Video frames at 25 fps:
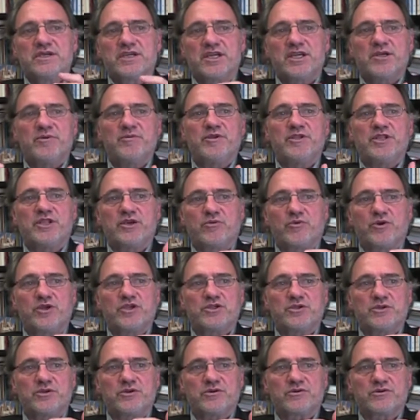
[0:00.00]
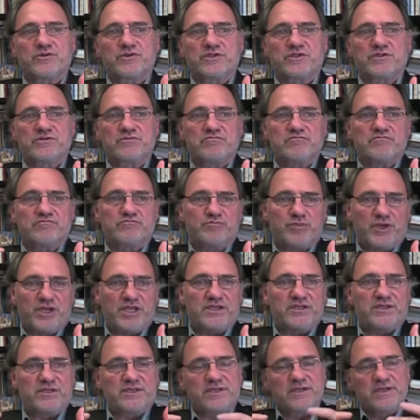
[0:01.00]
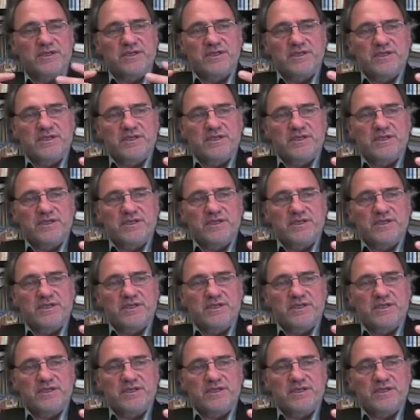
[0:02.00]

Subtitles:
given the question of peace